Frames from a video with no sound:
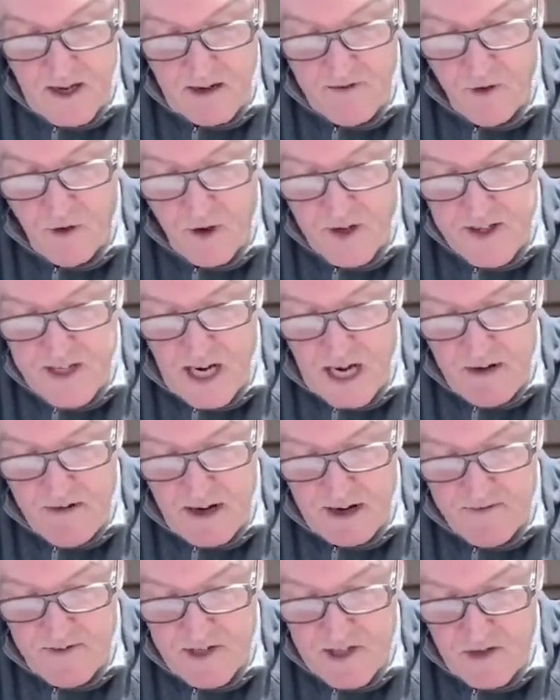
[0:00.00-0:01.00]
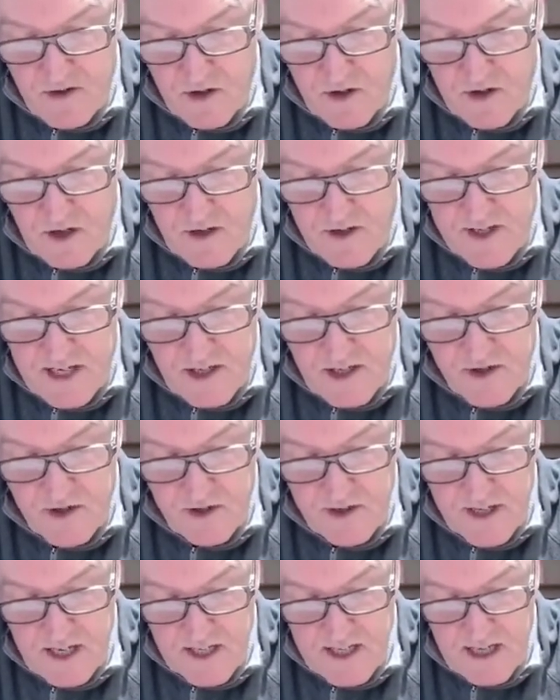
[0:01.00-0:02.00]
Avoid direct physical contact
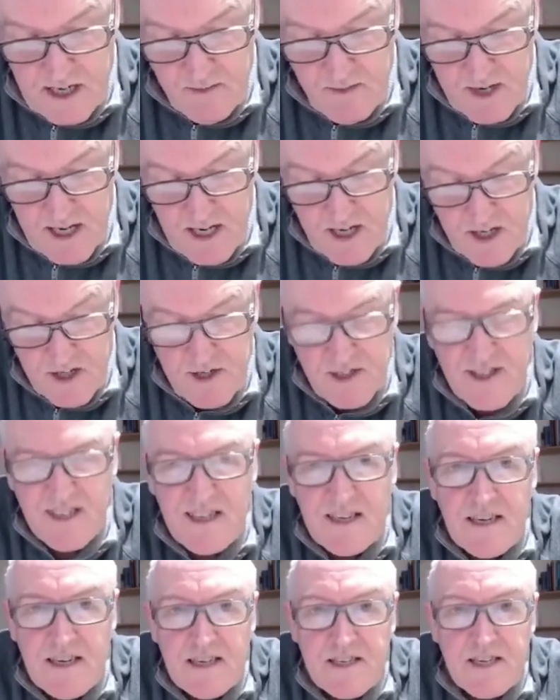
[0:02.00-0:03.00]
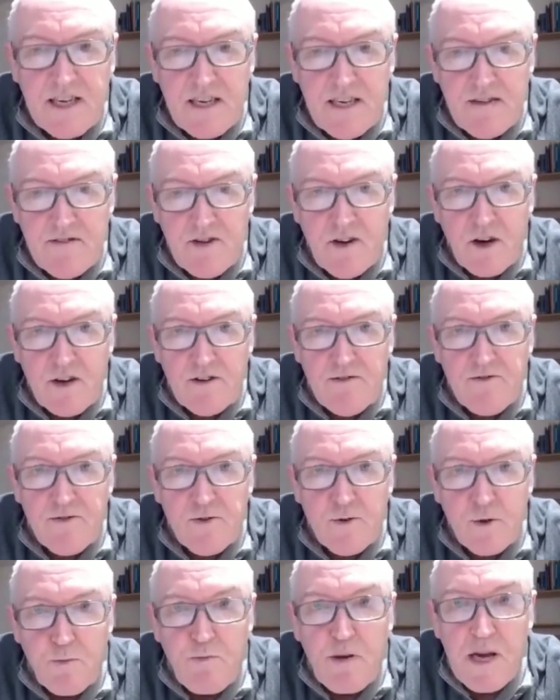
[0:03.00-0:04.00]
during examination until you've got your
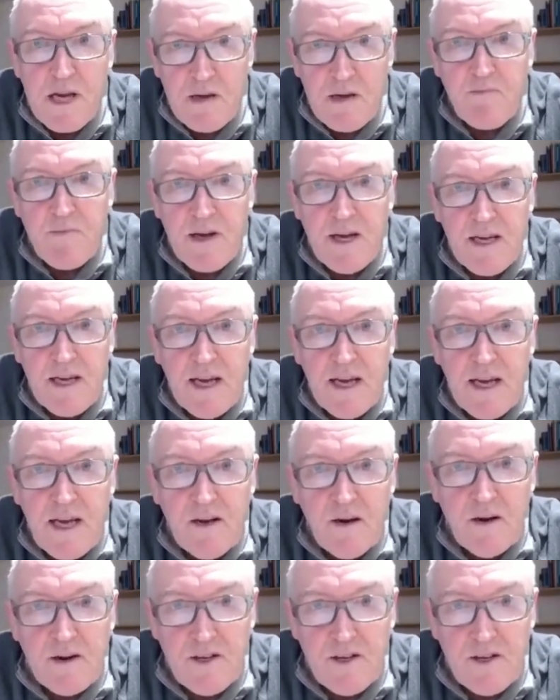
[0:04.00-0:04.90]
full PPE.